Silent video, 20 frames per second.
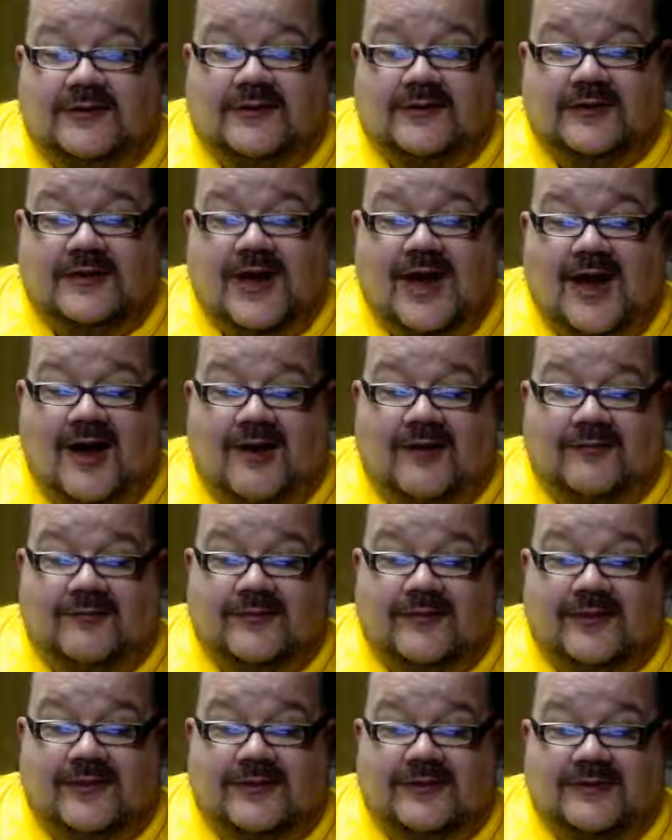
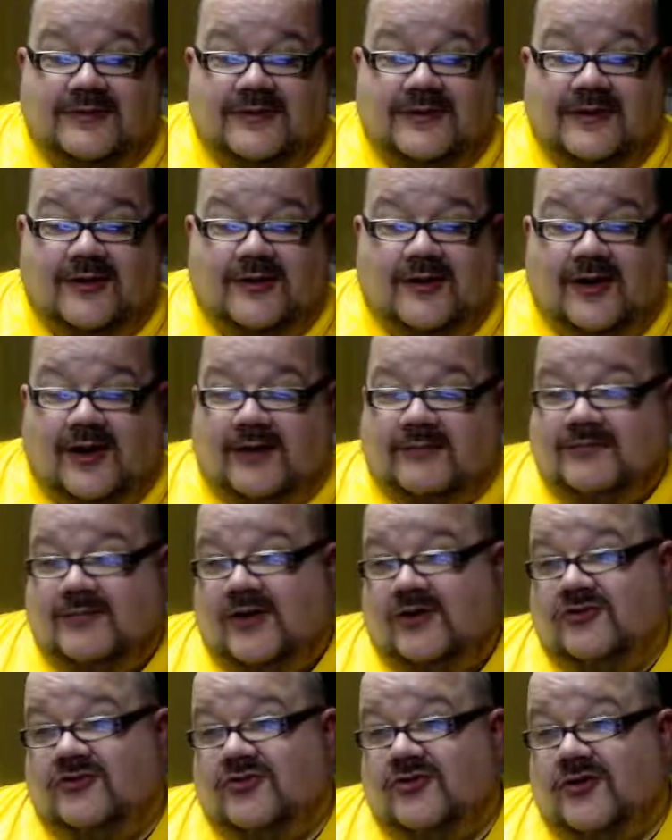I'm
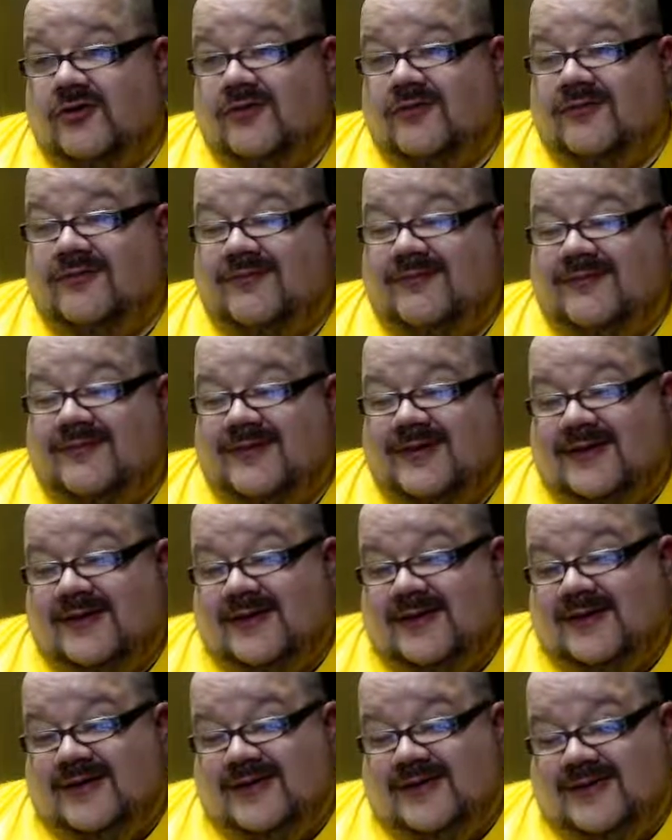not sure
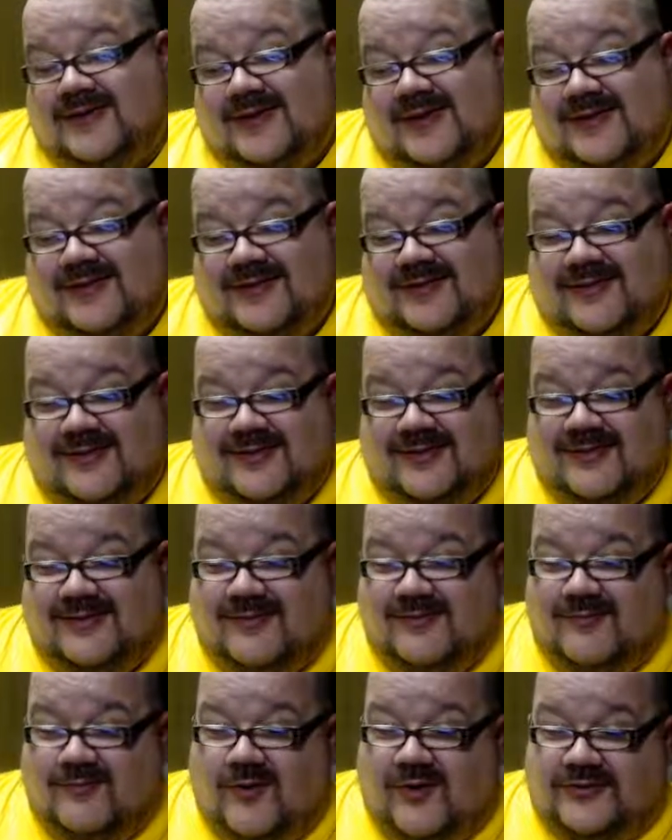that
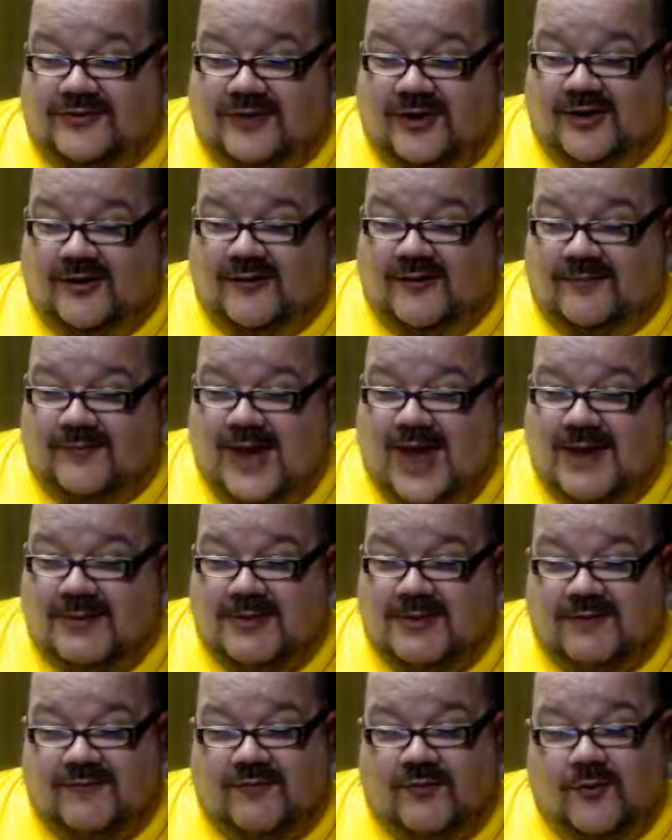what they're
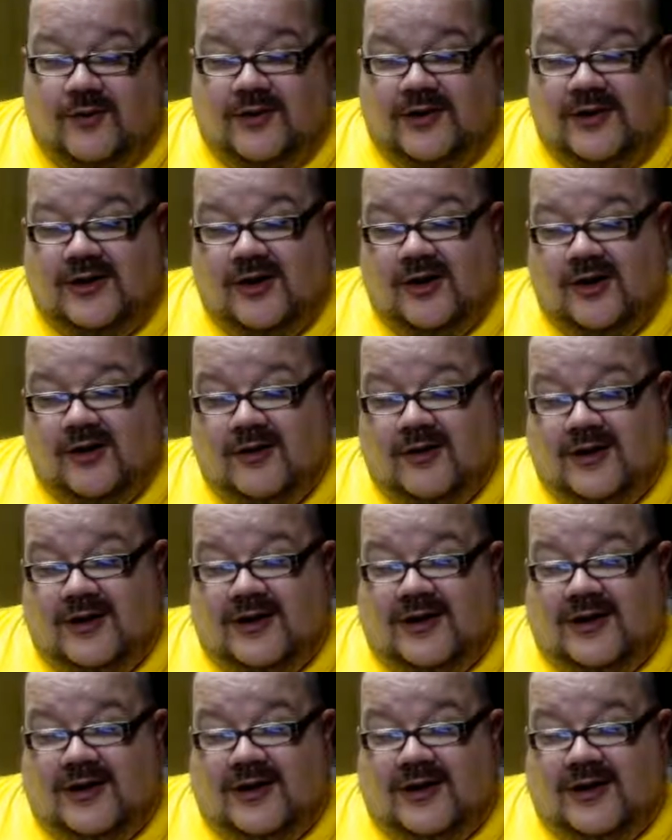aiming for here.